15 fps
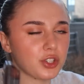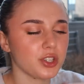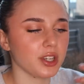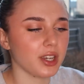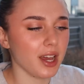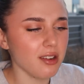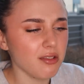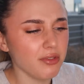So,
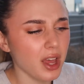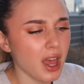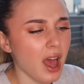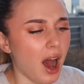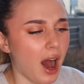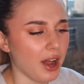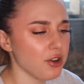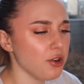kind of,
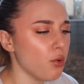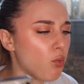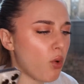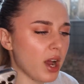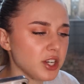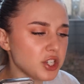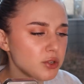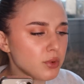I don't know
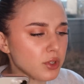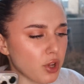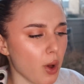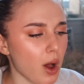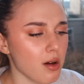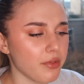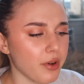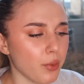why she would go
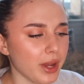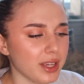out of her